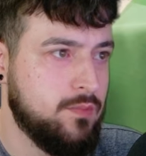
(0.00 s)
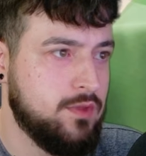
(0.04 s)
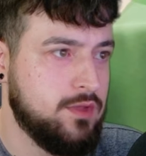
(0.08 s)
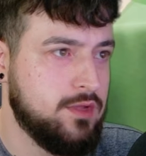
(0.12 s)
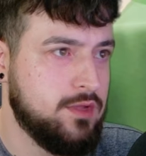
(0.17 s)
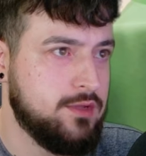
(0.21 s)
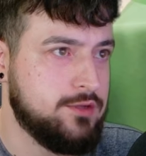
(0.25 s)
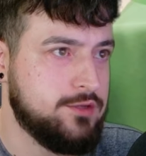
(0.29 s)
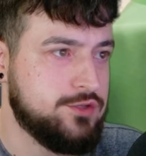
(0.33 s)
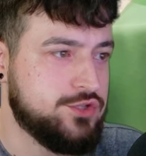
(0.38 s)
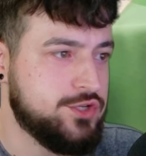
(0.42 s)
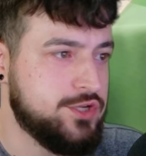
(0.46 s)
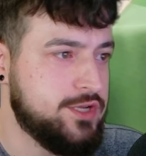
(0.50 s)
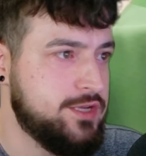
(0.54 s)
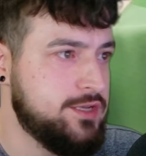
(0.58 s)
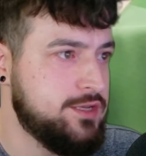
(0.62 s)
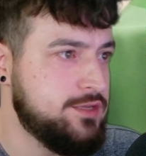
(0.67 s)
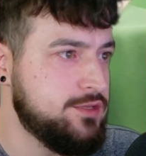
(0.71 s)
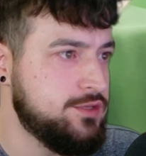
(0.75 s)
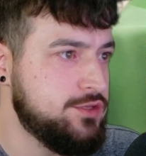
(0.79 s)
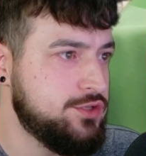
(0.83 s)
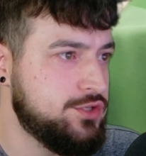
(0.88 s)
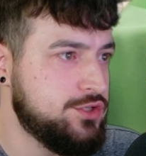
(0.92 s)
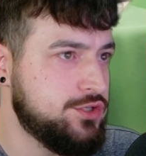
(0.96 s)

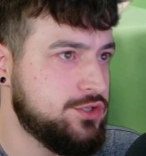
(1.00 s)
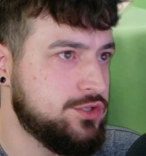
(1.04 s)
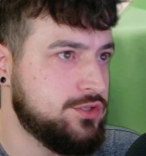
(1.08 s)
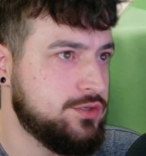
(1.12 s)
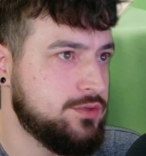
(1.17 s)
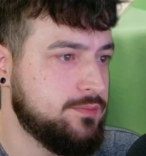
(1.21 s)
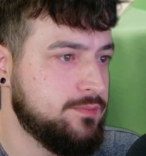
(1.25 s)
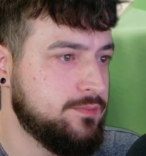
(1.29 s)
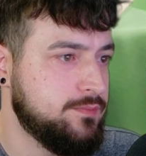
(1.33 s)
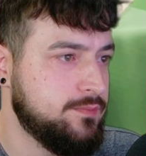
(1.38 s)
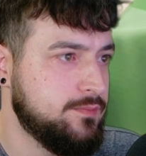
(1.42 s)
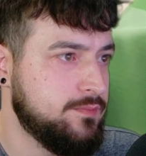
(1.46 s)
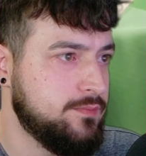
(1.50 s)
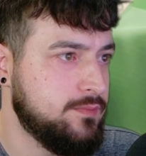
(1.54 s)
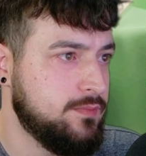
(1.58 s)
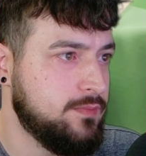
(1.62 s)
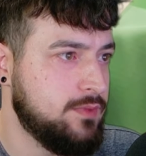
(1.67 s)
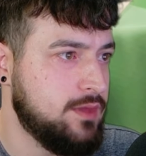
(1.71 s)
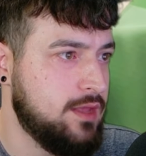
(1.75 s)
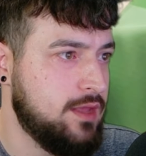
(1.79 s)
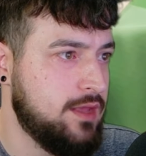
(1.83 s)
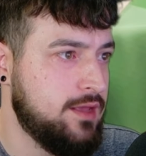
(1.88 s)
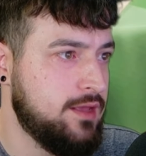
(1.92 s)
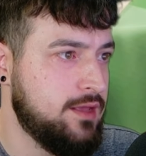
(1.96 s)
exchange,
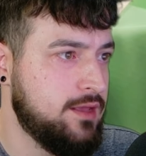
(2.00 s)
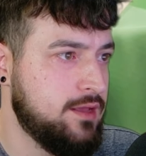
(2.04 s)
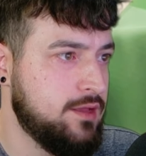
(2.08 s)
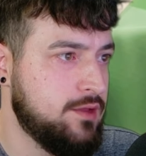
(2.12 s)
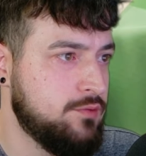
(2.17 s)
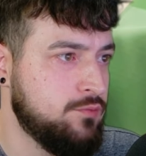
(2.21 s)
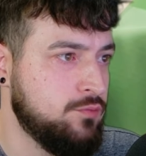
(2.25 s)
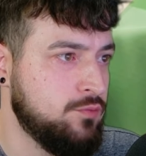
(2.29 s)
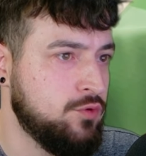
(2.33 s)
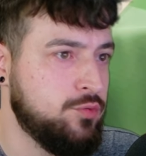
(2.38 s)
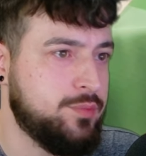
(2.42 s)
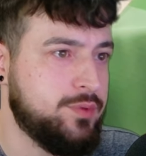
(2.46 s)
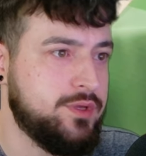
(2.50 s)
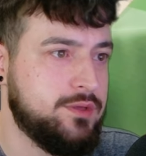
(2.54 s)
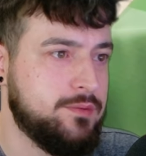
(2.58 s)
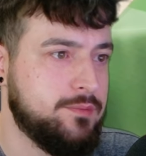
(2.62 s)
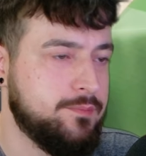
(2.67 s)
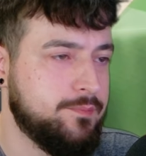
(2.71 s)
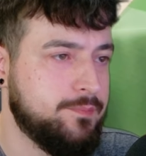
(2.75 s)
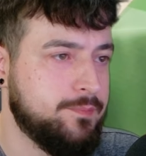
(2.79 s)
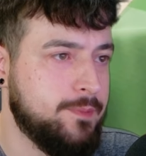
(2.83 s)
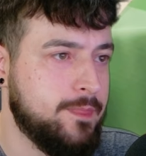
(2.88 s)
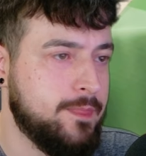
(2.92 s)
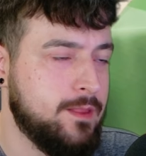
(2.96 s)
and Ruby.
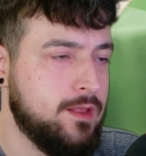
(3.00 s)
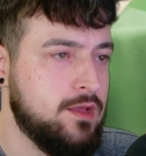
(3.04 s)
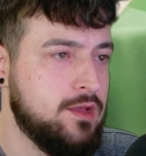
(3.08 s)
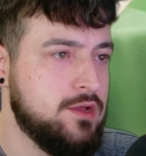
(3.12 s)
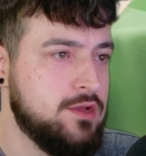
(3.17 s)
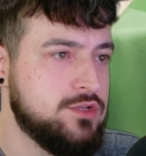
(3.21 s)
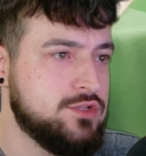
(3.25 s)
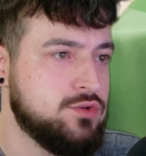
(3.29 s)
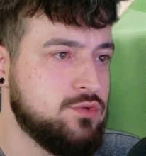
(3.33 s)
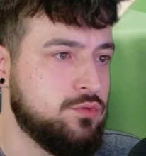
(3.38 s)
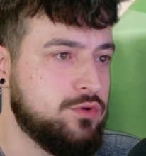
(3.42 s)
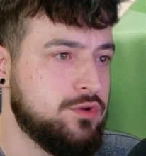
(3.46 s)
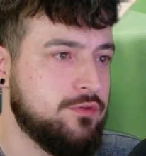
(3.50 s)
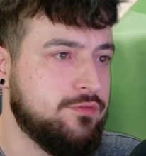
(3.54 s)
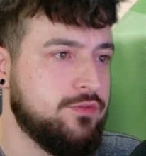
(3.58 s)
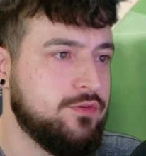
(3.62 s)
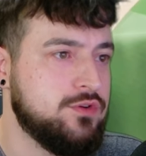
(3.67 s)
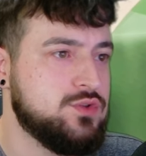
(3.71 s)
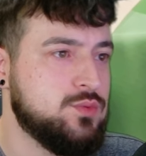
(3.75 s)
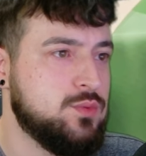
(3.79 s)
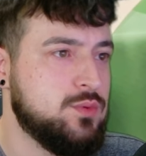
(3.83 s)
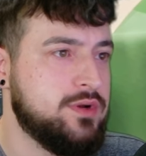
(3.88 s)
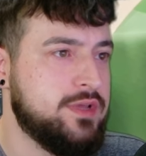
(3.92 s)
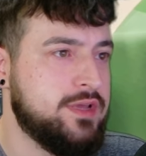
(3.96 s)
So your
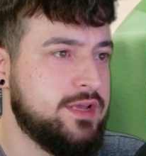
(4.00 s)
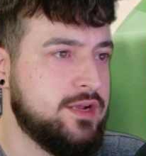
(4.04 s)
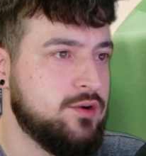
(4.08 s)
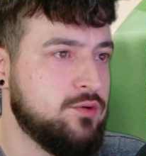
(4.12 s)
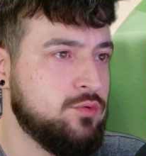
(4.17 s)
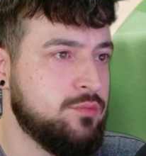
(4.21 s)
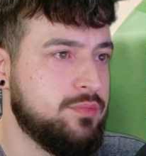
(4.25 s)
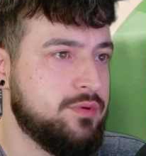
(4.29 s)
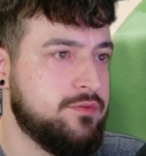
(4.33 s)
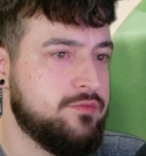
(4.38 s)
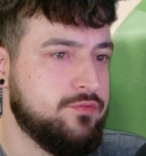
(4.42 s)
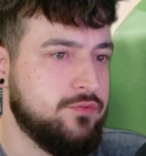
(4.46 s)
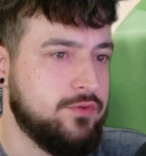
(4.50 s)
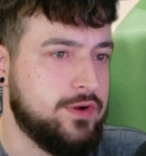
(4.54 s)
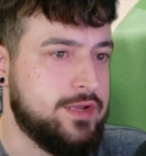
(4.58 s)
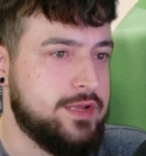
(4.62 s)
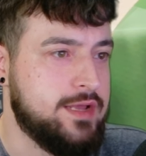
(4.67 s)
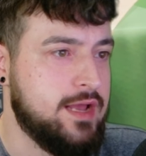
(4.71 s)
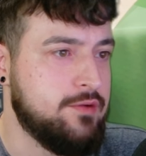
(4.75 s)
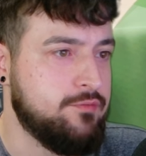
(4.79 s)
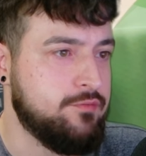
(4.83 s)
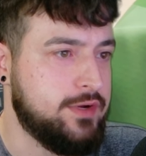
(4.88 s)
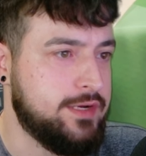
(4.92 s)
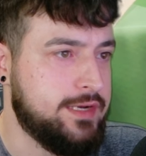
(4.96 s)
first one here will be free
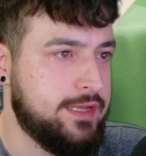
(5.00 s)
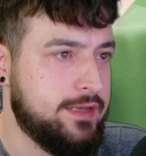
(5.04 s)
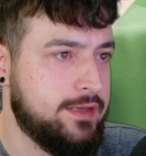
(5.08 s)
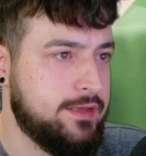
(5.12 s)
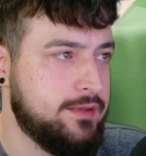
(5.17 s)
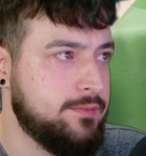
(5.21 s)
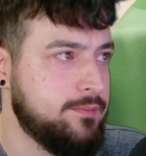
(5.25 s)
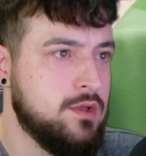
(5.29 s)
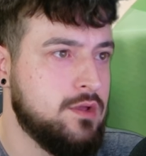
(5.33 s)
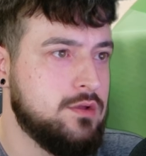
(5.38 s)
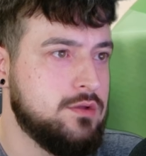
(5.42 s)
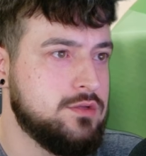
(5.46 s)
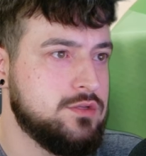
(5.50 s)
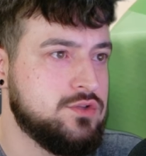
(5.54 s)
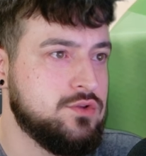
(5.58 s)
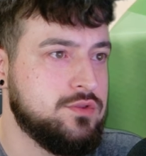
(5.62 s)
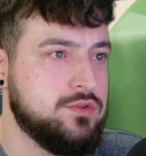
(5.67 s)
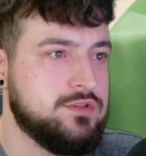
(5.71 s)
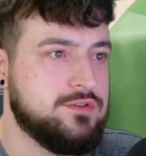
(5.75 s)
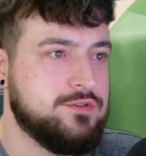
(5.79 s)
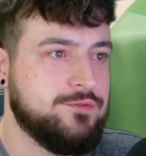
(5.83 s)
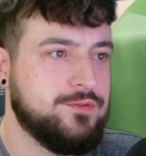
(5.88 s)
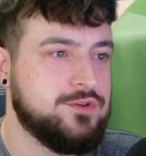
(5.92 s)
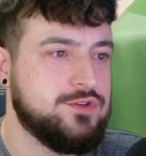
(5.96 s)
every day. So
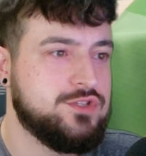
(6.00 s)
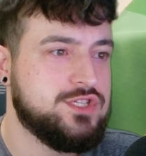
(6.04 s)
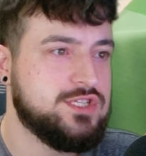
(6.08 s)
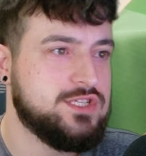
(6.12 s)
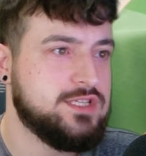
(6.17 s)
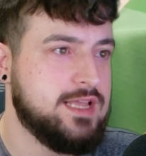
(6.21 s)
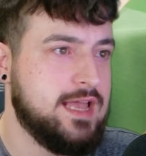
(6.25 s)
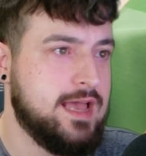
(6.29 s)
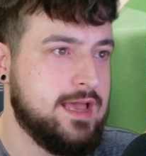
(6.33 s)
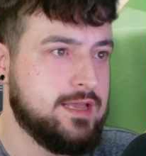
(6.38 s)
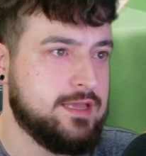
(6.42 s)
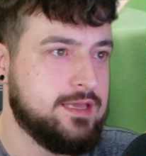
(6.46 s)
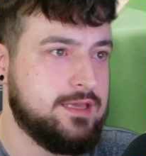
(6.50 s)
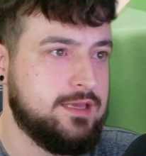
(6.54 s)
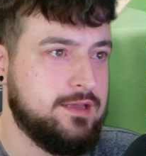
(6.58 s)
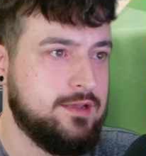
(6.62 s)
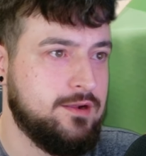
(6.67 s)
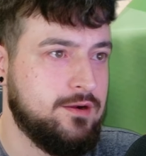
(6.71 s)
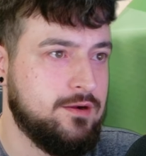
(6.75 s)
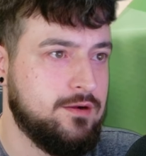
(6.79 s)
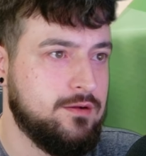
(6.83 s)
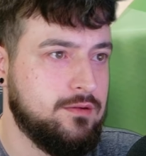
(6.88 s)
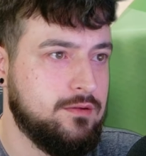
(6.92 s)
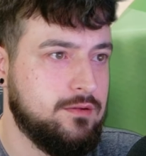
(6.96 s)
this first stack
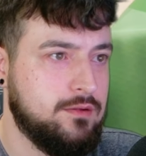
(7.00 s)
here